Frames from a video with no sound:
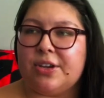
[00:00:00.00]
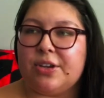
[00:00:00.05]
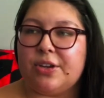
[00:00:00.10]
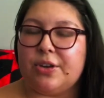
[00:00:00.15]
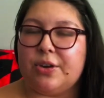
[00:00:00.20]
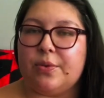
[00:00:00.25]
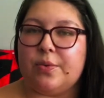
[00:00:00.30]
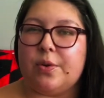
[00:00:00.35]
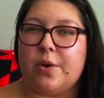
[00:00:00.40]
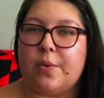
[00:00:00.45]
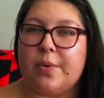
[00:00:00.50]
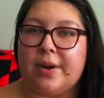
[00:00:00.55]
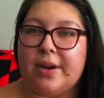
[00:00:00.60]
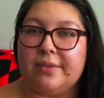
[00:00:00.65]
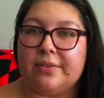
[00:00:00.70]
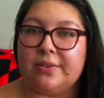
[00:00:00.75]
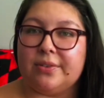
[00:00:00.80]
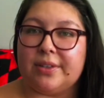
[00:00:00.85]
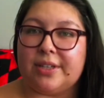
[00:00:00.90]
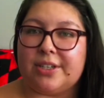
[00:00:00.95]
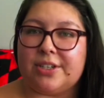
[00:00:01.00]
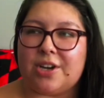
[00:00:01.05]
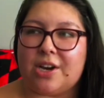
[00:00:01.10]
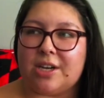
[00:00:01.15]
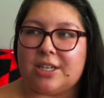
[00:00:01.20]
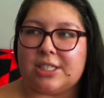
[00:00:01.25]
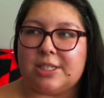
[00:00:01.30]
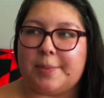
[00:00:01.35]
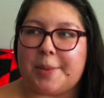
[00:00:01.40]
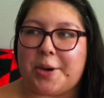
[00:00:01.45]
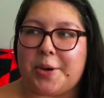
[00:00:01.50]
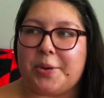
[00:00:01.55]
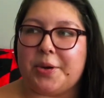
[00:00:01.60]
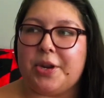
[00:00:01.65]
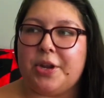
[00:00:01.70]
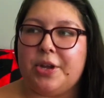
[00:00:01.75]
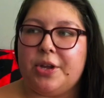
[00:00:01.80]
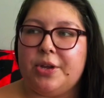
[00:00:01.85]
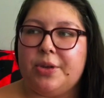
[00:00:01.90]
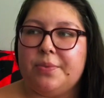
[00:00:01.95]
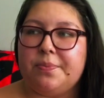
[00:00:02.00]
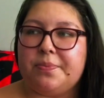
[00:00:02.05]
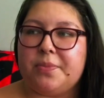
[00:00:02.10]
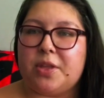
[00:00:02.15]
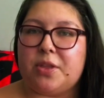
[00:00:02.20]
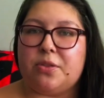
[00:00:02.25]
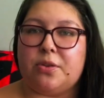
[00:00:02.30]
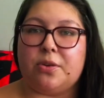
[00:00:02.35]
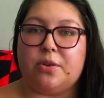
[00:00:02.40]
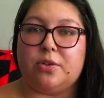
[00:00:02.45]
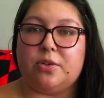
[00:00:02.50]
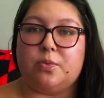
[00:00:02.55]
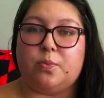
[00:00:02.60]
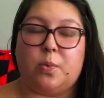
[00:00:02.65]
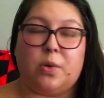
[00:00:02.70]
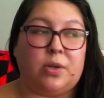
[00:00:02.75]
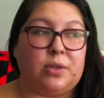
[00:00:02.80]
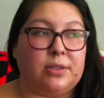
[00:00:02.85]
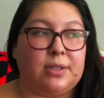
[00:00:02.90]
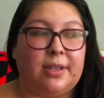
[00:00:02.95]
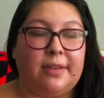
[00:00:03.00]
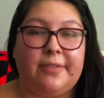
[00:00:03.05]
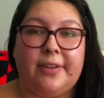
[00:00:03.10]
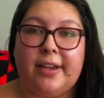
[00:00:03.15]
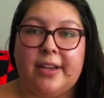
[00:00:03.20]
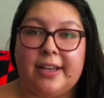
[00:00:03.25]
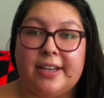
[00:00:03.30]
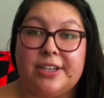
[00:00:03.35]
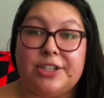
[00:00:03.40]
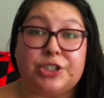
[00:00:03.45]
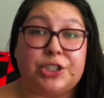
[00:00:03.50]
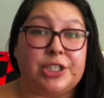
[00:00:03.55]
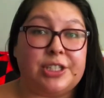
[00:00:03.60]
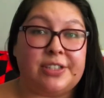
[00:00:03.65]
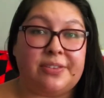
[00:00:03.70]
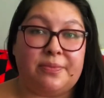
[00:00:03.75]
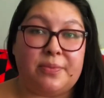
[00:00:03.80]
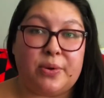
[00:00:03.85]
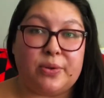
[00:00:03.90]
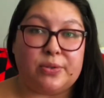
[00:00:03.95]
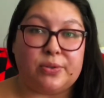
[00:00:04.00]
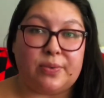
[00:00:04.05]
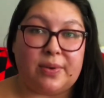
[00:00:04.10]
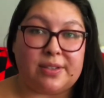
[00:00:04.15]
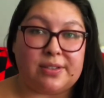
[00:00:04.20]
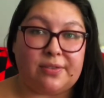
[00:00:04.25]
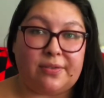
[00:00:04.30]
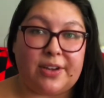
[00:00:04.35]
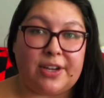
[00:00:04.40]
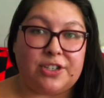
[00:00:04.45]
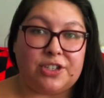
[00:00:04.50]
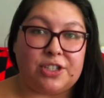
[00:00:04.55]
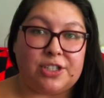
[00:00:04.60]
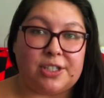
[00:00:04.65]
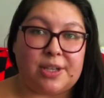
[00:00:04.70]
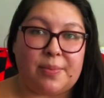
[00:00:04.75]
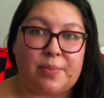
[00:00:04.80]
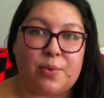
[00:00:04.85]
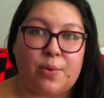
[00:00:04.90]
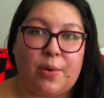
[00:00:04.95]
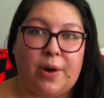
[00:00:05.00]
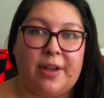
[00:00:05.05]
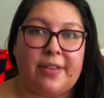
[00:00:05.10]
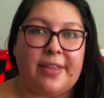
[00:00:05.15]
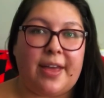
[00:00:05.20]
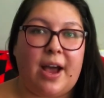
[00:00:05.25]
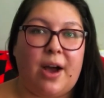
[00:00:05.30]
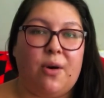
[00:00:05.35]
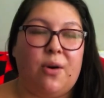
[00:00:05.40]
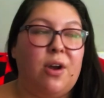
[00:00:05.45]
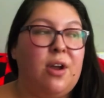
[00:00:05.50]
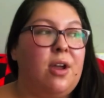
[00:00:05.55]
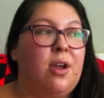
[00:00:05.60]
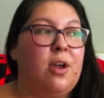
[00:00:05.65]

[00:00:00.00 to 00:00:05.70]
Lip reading: you know, no one ever really talks about the third world living conditions of most reservations up north, how